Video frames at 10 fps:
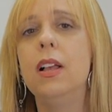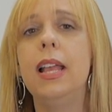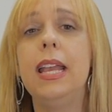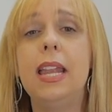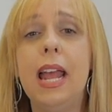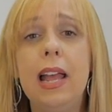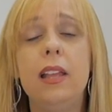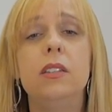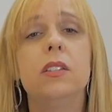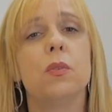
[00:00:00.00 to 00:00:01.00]
It
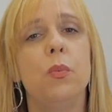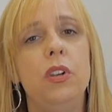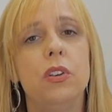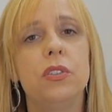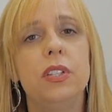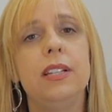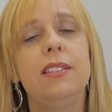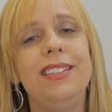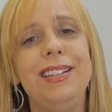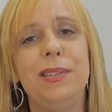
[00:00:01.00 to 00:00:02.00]
ends when nursing
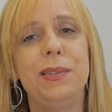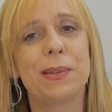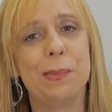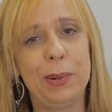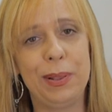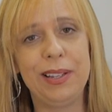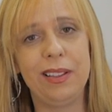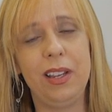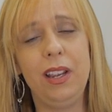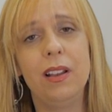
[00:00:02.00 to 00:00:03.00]
ceases
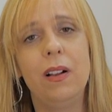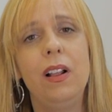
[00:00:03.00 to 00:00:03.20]
completely.